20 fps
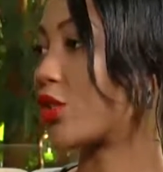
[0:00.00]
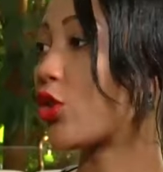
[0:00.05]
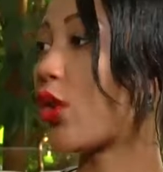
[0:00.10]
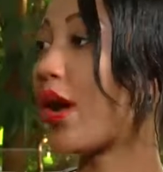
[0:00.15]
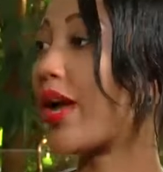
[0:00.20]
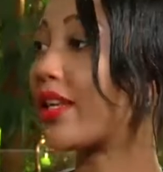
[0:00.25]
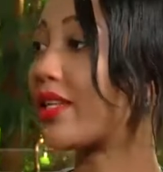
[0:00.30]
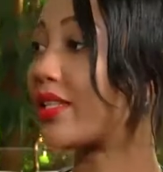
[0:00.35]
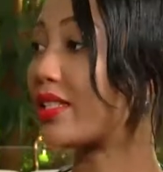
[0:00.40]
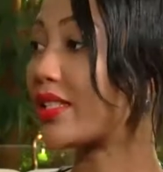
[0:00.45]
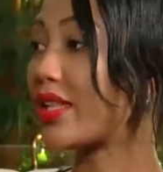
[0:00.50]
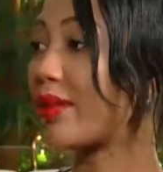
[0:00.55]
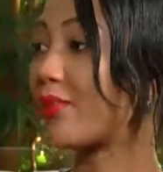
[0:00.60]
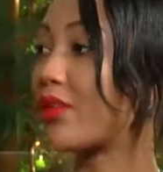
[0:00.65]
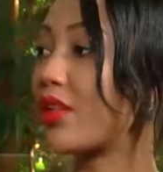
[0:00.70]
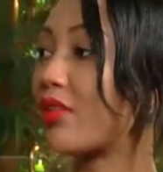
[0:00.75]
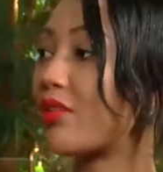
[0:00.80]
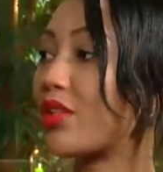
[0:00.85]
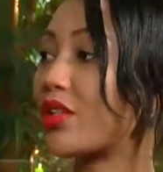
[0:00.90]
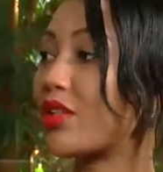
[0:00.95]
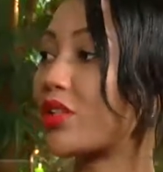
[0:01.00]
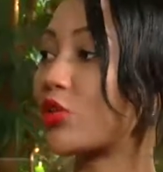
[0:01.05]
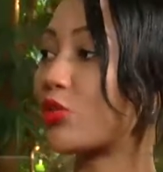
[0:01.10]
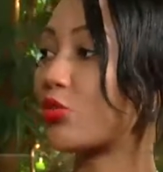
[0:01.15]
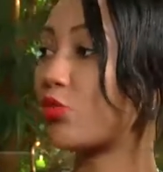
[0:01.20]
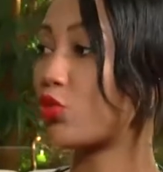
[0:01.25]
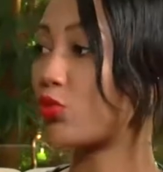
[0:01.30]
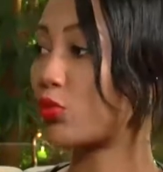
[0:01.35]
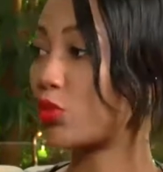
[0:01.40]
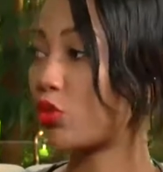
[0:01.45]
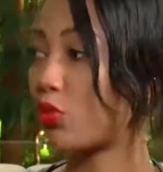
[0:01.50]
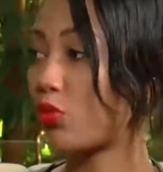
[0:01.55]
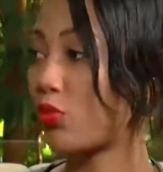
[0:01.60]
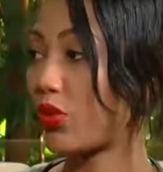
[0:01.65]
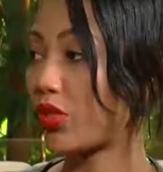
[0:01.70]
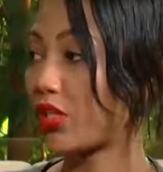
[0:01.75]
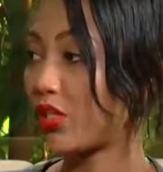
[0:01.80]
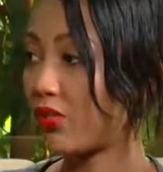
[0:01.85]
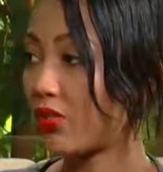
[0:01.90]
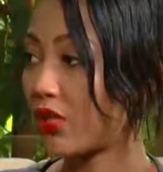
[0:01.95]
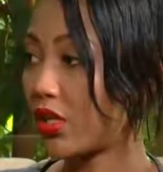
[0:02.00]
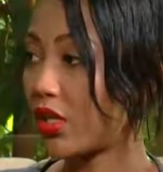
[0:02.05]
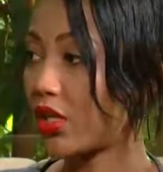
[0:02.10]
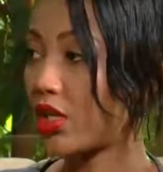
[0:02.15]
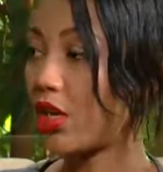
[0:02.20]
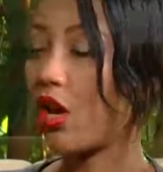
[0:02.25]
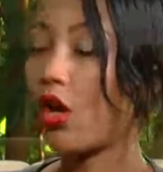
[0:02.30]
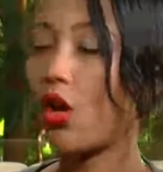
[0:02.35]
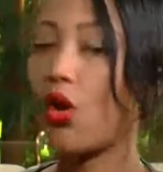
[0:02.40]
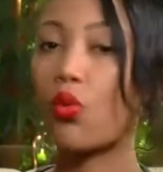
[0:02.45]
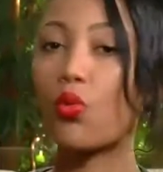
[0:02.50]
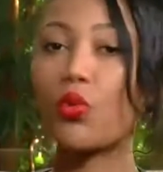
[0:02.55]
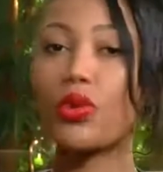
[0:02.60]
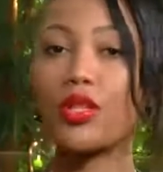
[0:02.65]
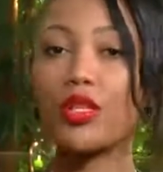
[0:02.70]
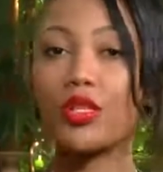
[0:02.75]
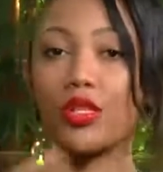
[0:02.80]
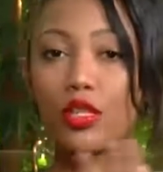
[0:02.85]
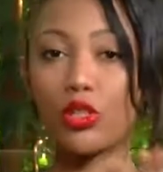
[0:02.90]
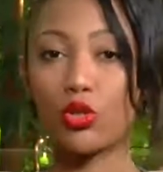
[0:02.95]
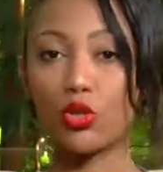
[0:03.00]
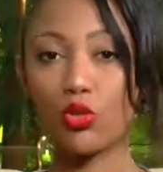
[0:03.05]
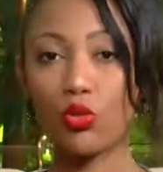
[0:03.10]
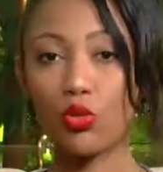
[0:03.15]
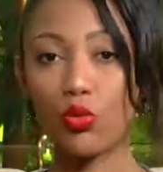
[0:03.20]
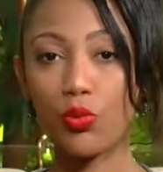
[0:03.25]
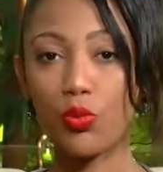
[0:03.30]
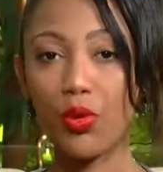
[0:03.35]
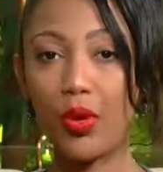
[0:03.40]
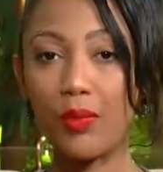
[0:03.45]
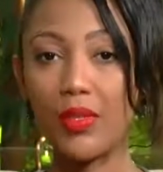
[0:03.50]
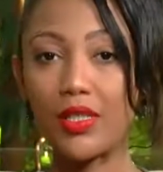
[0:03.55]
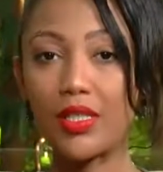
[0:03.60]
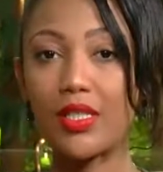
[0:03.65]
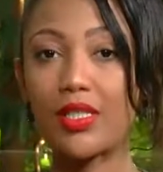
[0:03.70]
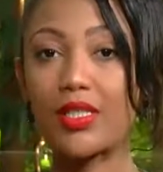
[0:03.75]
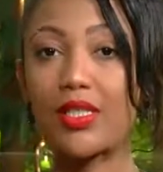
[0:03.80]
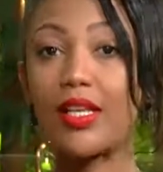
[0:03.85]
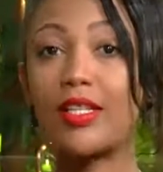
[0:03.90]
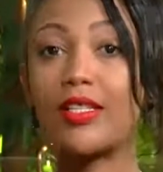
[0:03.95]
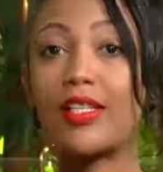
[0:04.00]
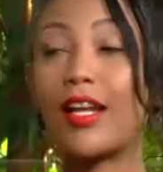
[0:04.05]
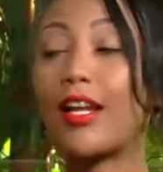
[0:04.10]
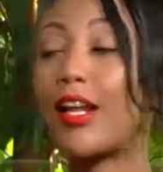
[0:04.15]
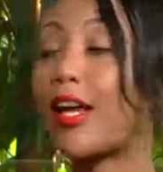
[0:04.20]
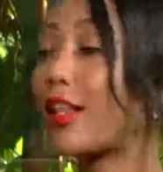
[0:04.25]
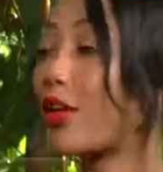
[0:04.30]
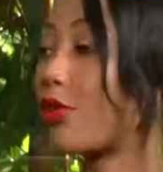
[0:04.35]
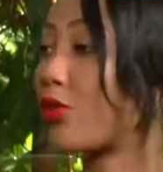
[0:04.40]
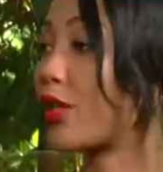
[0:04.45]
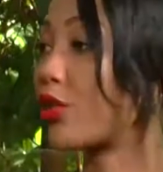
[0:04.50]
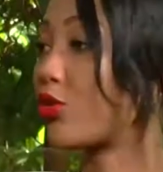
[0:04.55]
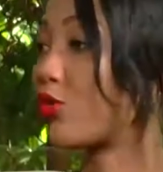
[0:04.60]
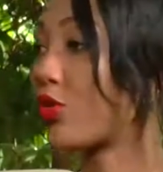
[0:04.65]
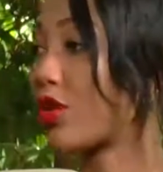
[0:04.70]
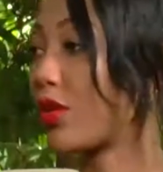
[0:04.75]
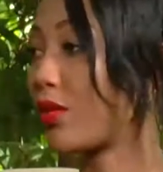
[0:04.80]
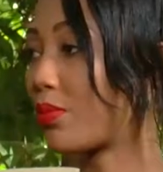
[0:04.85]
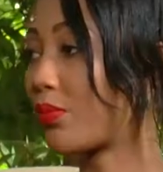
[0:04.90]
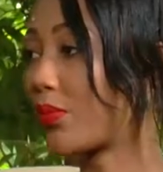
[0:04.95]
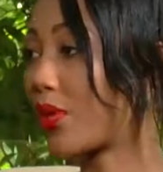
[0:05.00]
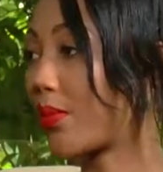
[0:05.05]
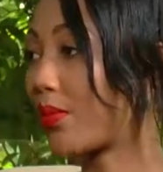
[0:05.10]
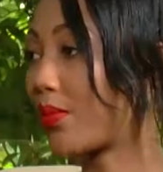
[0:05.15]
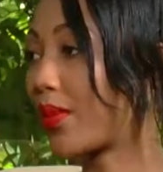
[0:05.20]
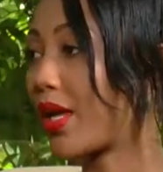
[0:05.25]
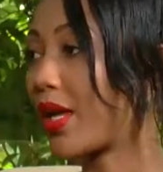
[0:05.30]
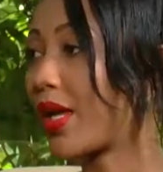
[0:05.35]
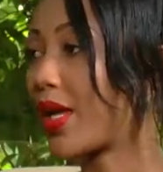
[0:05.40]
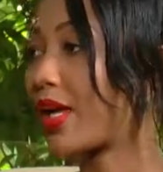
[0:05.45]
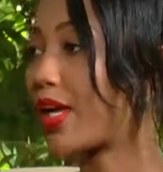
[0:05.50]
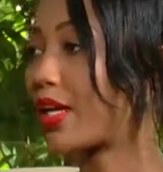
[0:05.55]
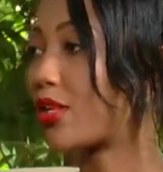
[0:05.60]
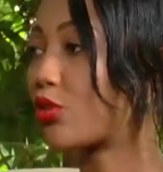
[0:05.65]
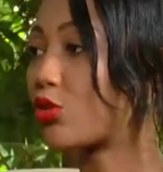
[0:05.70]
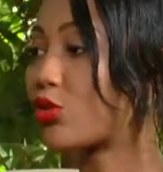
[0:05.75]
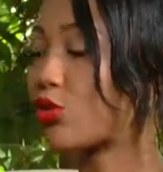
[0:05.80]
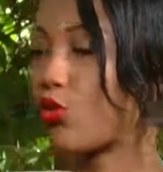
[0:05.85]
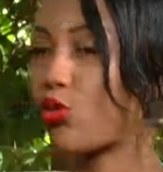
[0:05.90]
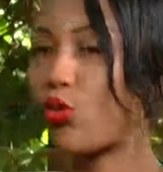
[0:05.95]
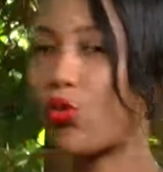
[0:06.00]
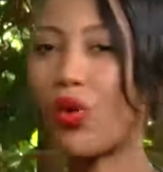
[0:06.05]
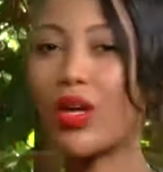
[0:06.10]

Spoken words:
So at least them giving these rooms to breastfeed within the school premises is another way to keep them in school.